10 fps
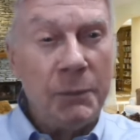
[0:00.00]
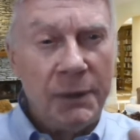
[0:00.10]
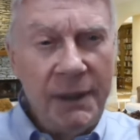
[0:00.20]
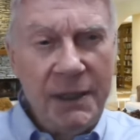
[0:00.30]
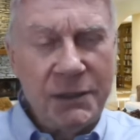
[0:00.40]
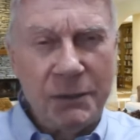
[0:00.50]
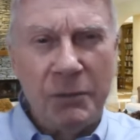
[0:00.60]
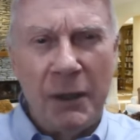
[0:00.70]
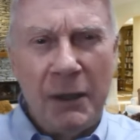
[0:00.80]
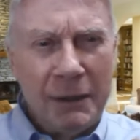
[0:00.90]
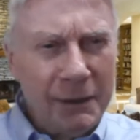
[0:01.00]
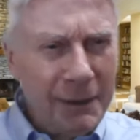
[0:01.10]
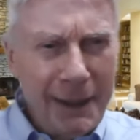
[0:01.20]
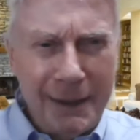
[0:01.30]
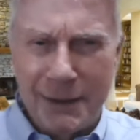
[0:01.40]
please
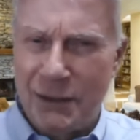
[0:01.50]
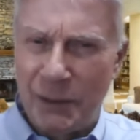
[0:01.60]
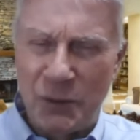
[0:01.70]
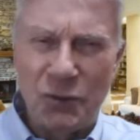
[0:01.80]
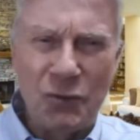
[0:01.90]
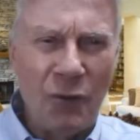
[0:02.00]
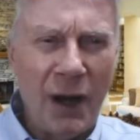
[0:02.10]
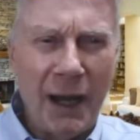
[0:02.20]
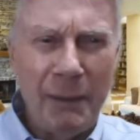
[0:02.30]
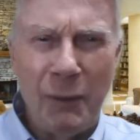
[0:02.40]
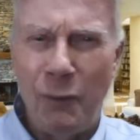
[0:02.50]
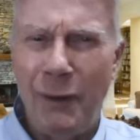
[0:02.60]
like and subscribe.